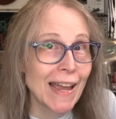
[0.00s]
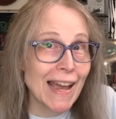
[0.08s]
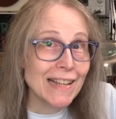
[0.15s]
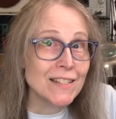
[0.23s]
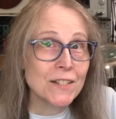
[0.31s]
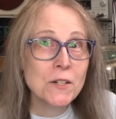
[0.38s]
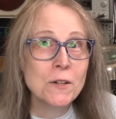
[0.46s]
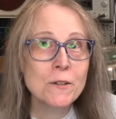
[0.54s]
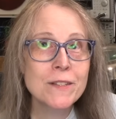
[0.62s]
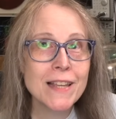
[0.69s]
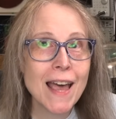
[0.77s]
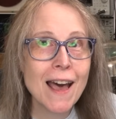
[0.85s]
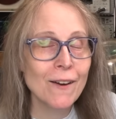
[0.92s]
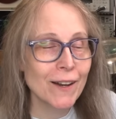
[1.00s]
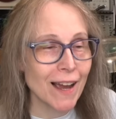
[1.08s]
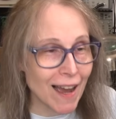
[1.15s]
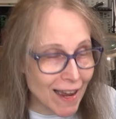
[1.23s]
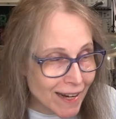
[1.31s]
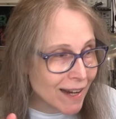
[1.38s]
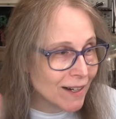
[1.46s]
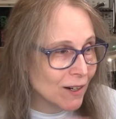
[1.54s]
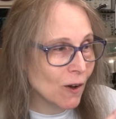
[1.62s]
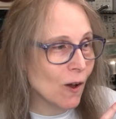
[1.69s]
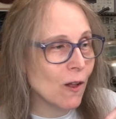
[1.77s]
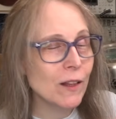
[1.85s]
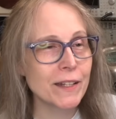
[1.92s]
as it turns out, I gotta
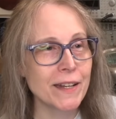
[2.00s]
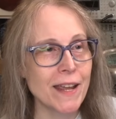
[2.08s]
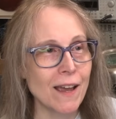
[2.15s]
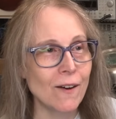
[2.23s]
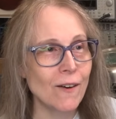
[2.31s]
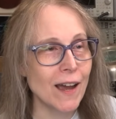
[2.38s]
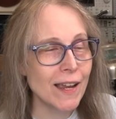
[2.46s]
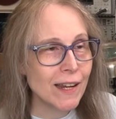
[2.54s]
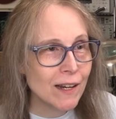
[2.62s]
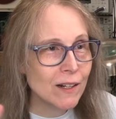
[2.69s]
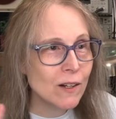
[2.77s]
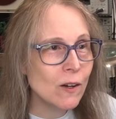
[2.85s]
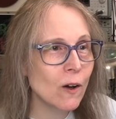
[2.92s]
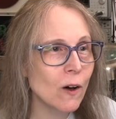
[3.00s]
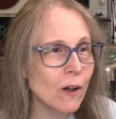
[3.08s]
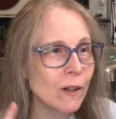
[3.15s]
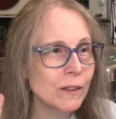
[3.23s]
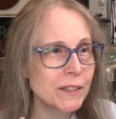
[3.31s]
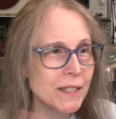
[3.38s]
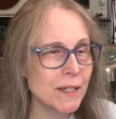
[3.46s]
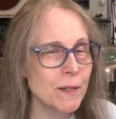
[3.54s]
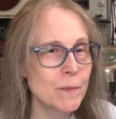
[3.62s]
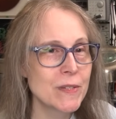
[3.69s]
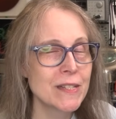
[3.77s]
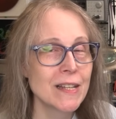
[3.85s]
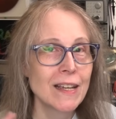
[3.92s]
call it now. I gotta call
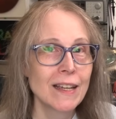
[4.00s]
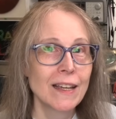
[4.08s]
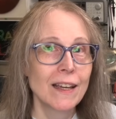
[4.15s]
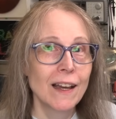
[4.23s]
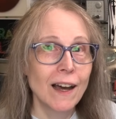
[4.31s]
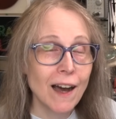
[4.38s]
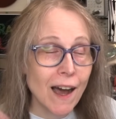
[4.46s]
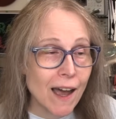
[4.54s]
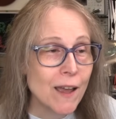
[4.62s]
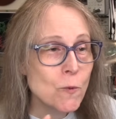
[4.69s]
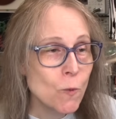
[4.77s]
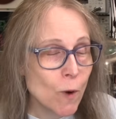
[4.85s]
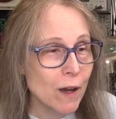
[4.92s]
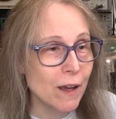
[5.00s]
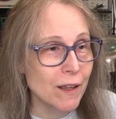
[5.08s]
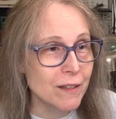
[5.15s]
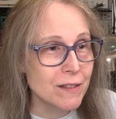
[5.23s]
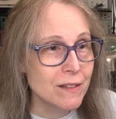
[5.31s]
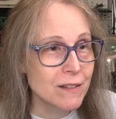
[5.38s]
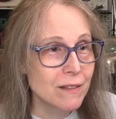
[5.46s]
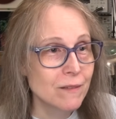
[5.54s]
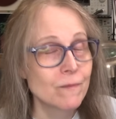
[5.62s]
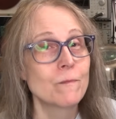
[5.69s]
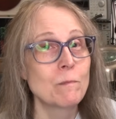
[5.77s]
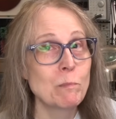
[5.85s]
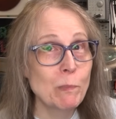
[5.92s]
dibs. I was,
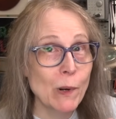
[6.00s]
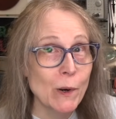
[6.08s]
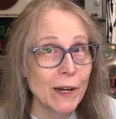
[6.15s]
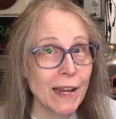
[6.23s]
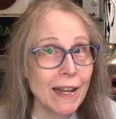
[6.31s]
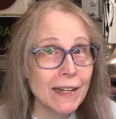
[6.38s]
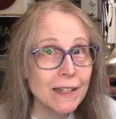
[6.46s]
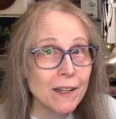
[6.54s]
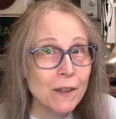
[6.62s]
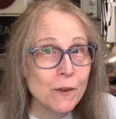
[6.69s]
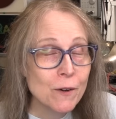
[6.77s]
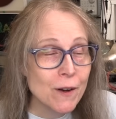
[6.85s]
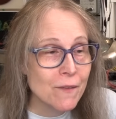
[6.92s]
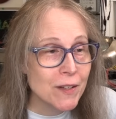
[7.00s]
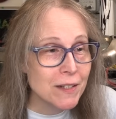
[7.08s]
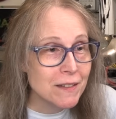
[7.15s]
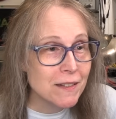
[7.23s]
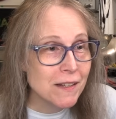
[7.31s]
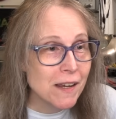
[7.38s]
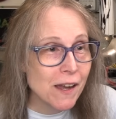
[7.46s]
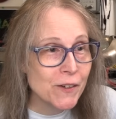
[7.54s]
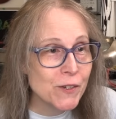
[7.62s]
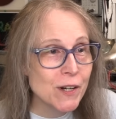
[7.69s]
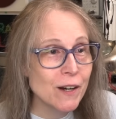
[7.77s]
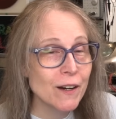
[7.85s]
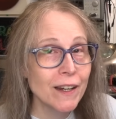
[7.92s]
barring any other evidence to the
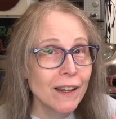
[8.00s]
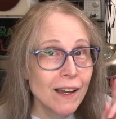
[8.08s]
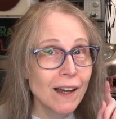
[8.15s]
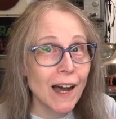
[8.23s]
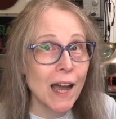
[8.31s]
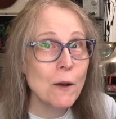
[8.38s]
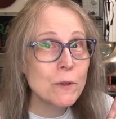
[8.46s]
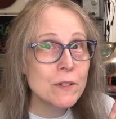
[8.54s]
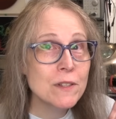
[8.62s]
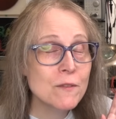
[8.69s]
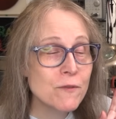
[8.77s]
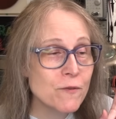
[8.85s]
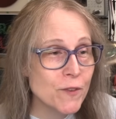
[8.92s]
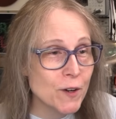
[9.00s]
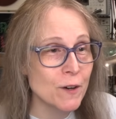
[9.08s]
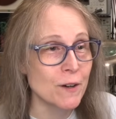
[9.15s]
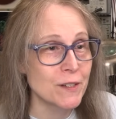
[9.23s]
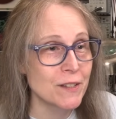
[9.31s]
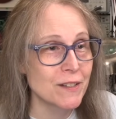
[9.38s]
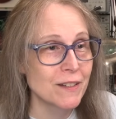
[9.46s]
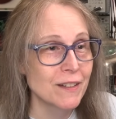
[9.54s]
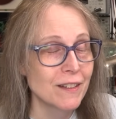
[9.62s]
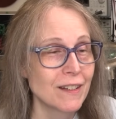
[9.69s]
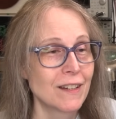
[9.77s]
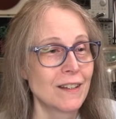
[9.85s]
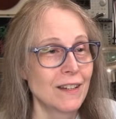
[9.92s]
contrary, I was the first
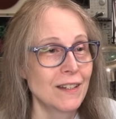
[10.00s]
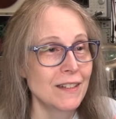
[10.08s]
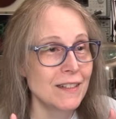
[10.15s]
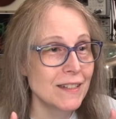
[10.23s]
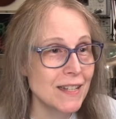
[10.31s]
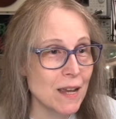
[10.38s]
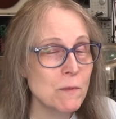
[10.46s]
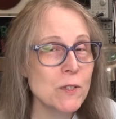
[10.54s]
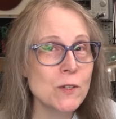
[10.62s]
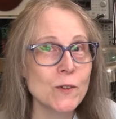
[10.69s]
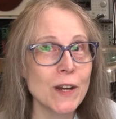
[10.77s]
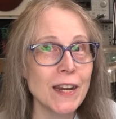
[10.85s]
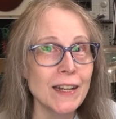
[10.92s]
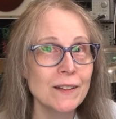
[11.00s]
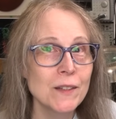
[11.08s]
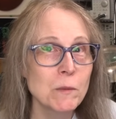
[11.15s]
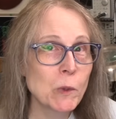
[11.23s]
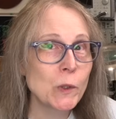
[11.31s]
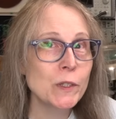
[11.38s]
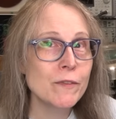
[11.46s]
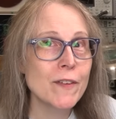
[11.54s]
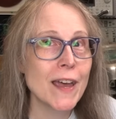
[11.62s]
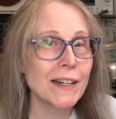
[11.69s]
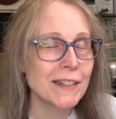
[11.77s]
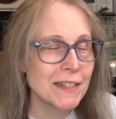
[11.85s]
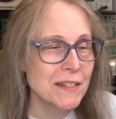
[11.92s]
to demonstrate the Mould
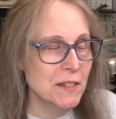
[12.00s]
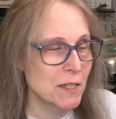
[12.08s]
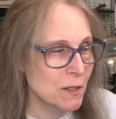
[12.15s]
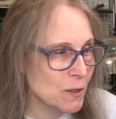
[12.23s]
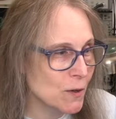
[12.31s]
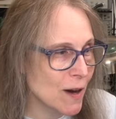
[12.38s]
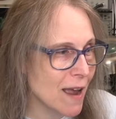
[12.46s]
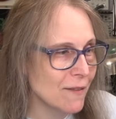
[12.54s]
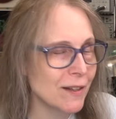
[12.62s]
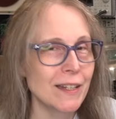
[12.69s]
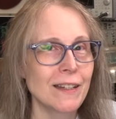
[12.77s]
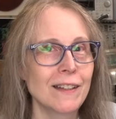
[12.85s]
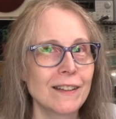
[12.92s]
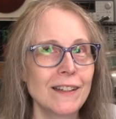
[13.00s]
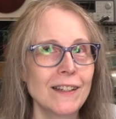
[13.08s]
effect in zero gravity